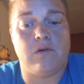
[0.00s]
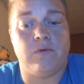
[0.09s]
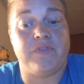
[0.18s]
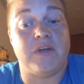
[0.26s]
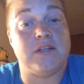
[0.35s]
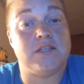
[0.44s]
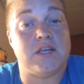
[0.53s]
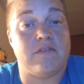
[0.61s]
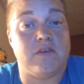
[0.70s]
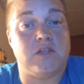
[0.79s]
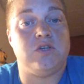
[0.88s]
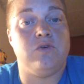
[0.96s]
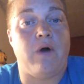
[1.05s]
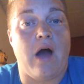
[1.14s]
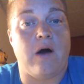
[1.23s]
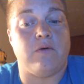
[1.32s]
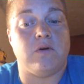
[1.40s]
within 72
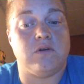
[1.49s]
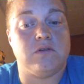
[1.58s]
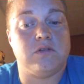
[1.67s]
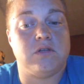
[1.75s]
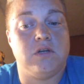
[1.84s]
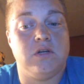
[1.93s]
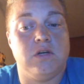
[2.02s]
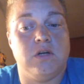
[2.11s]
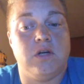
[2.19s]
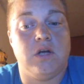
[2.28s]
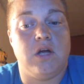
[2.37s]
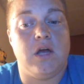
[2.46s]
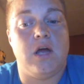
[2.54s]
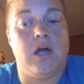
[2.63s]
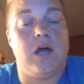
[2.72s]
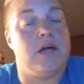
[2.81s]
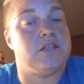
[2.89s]
hours,
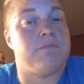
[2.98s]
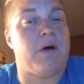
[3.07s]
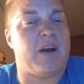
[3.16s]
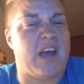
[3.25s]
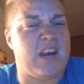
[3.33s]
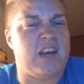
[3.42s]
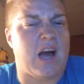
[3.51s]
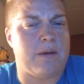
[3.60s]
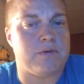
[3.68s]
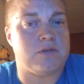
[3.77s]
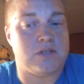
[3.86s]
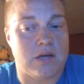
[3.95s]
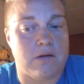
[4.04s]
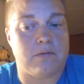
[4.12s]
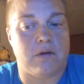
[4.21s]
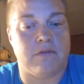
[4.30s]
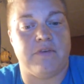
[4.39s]
it's about 89%
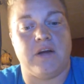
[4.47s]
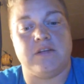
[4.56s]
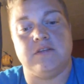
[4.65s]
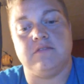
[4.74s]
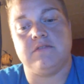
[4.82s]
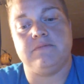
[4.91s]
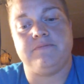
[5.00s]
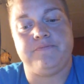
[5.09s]
effective.